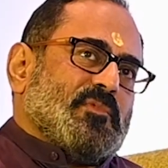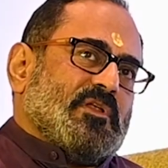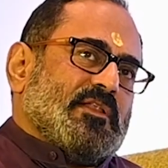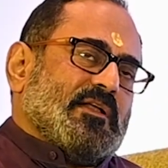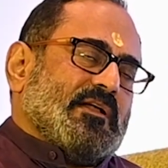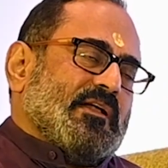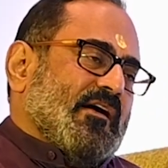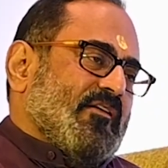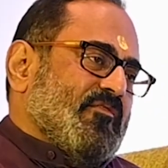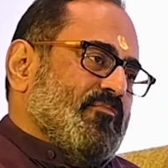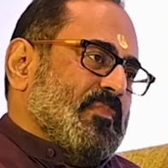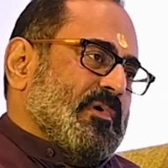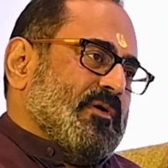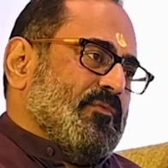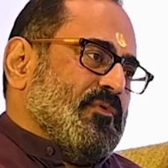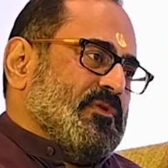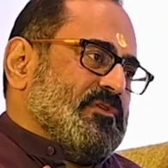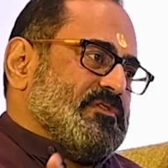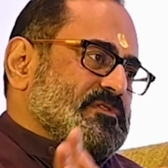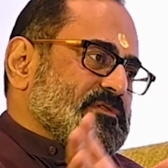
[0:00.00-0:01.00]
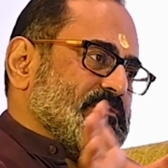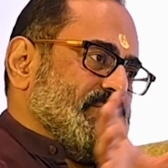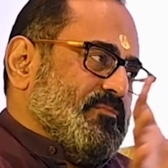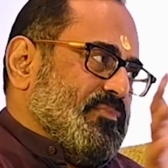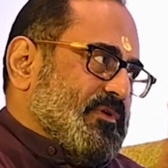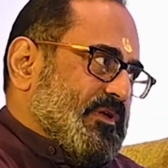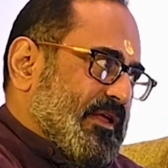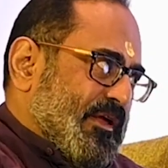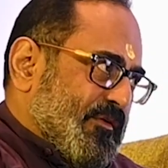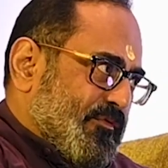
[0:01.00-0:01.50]
that the government will
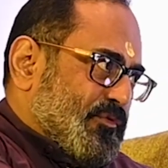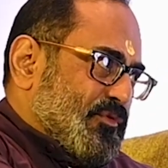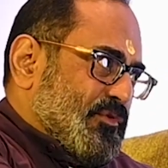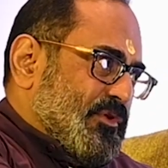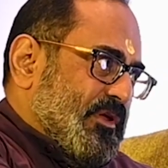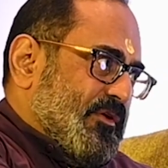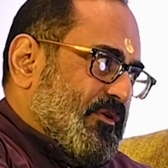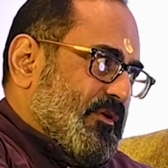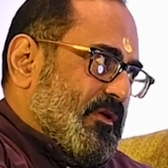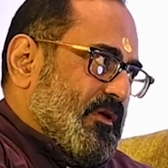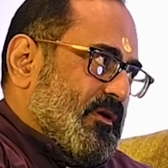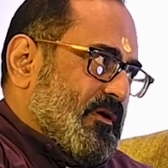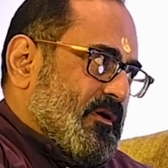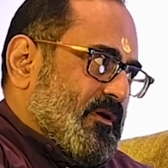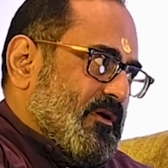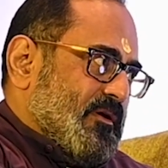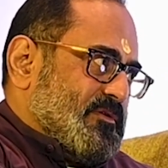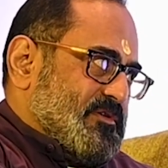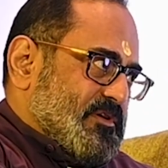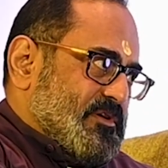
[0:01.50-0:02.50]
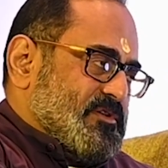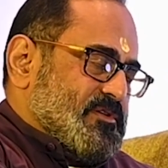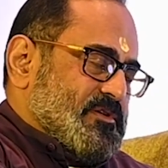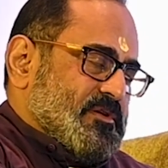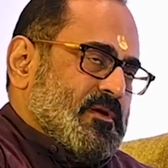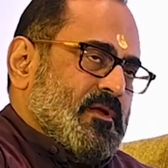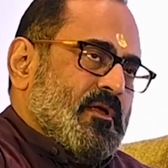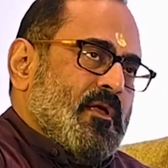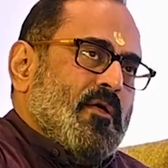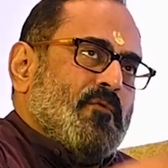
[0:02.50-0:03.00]
give to the
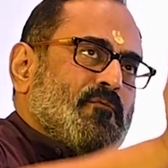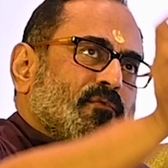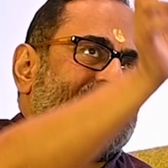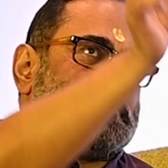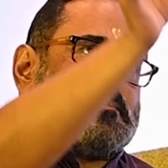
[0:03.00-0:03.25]
citizen will